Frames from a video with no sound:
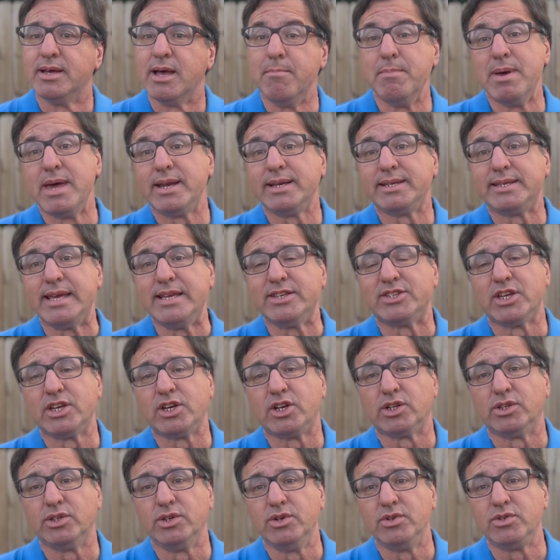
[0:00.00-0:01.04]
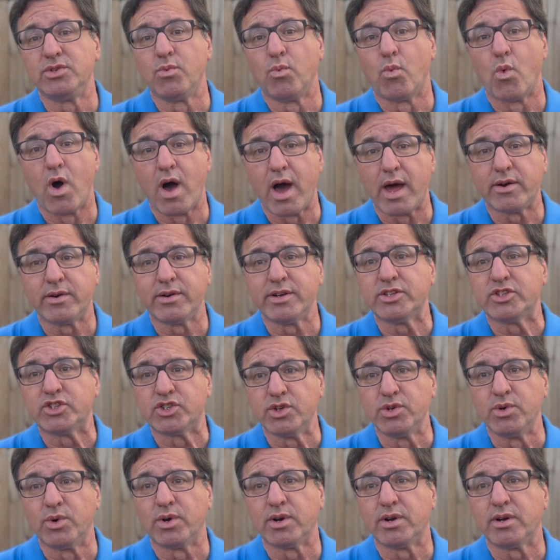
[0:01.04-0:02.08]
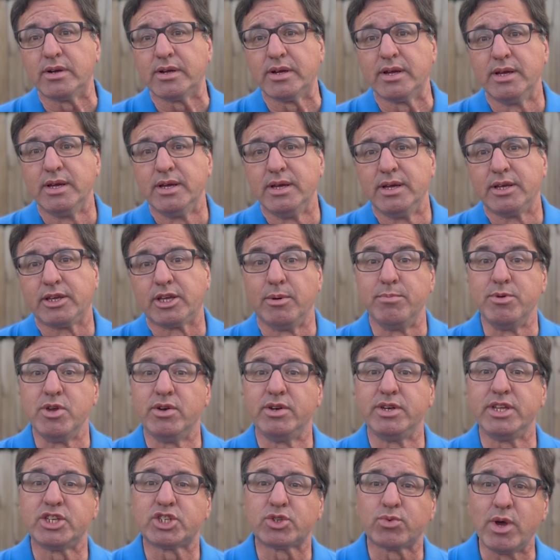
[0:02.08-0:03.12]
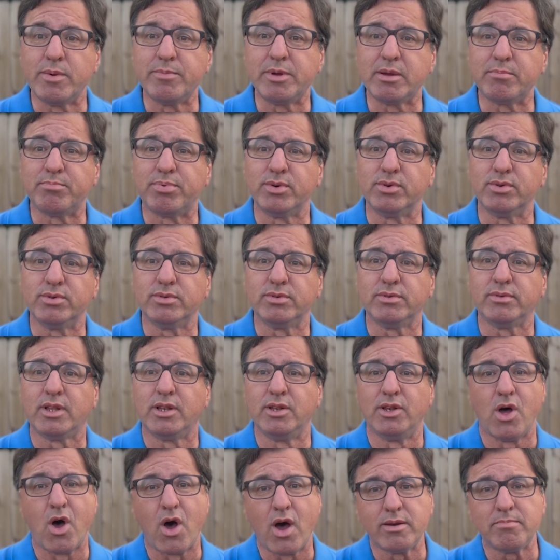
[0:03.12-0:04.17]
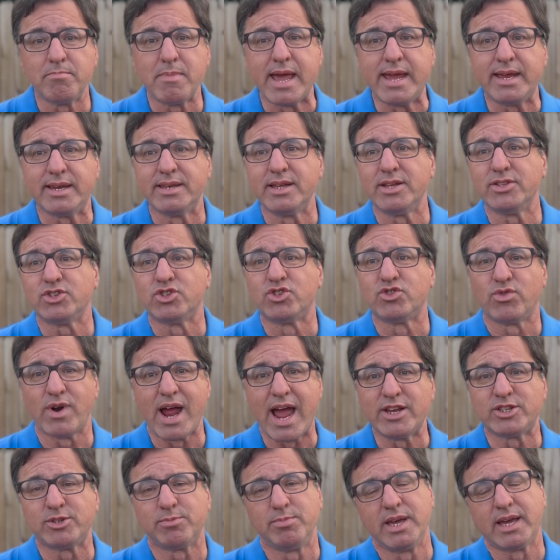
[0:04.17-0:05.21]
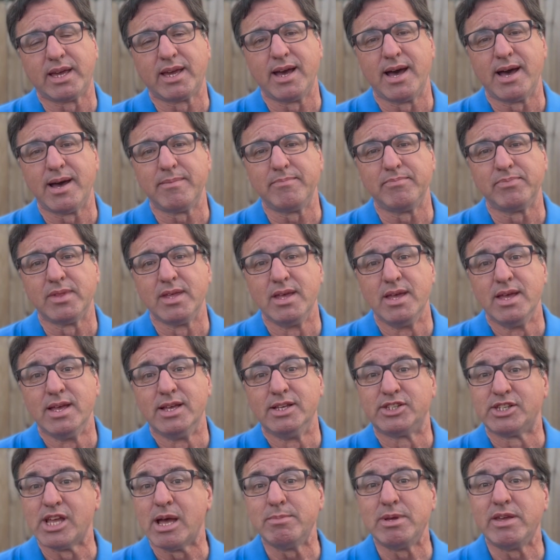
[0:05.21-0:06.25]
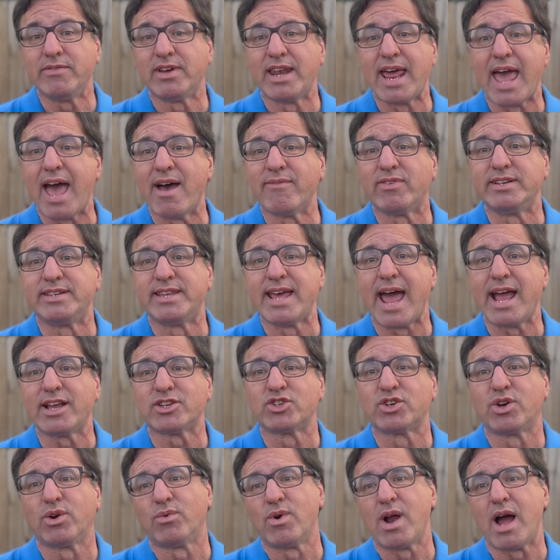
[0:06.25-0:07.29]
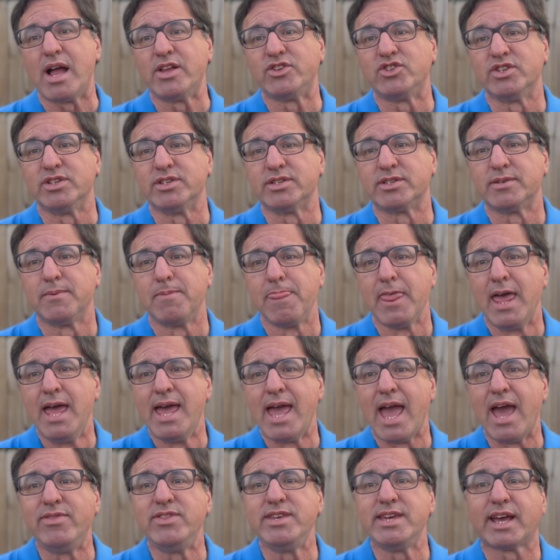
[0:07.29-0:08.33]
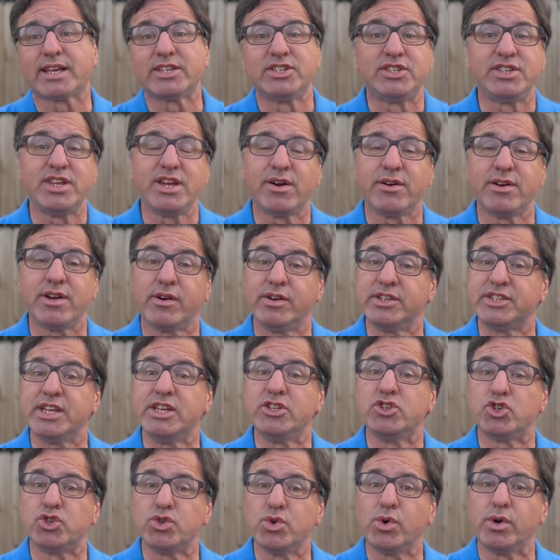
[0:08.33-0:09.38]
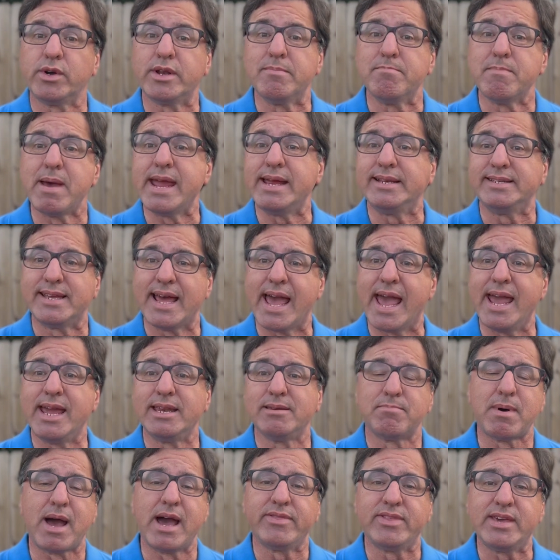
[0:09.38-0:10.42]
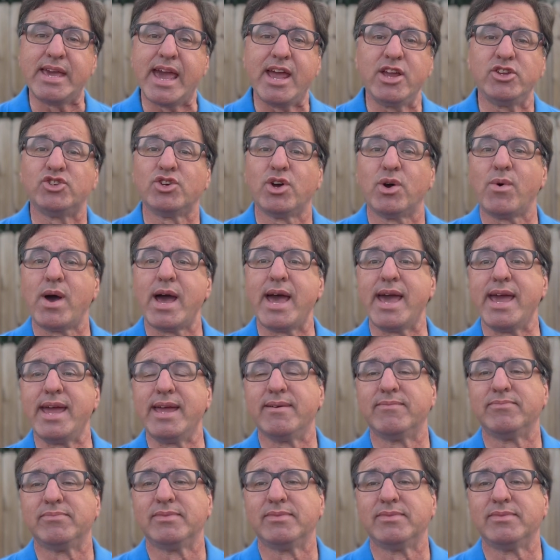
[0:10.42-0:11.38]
Amenities include water and sewer, community swimming pool, lawn maintenance, trash pickup. Some even have attached garages, and the exterior is insured and maintained by the HOA.